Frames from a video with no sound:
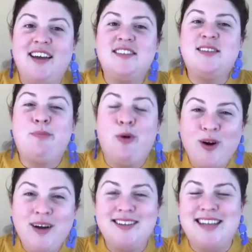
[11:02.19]

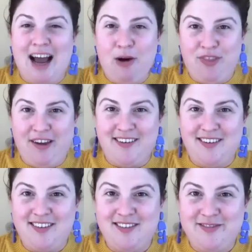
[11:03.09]
support is out there,
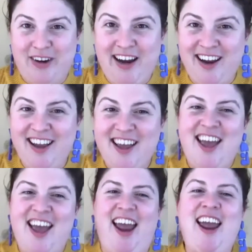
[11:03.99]
right?
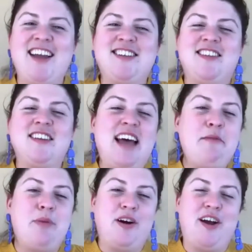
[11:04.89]
And
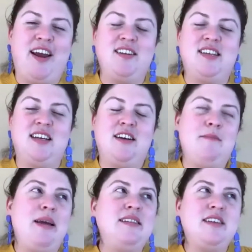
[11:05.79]
Lizette Burton did an
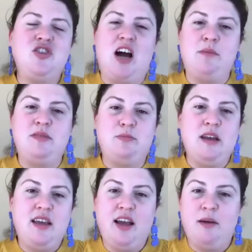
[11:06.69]
amazing job
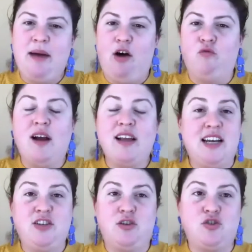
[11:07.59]
speaking about
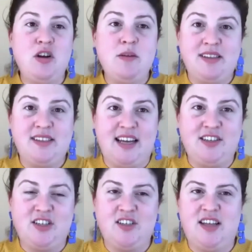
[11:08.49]
residential treatment
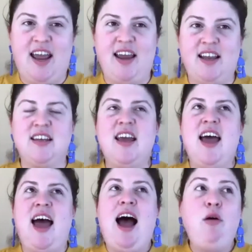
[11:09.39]
centers and
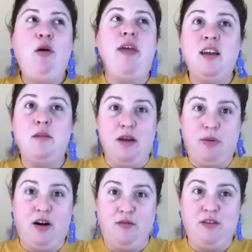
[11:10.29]
how they can be a
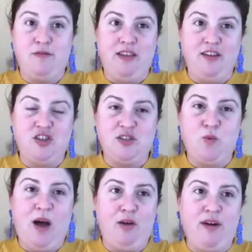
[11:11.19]
part of the village as
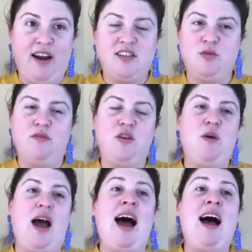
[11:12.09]
well, right? So if you
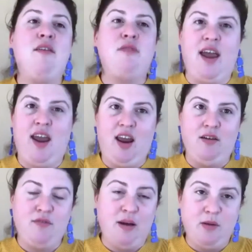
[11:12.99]
have
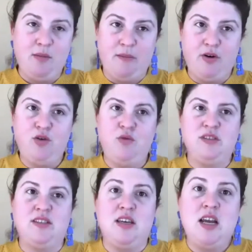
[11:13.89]
a family member who is
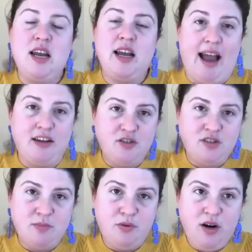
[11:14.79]
needing extra
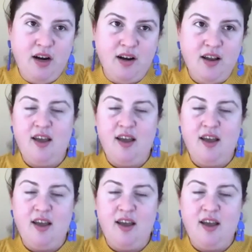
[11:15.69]
support,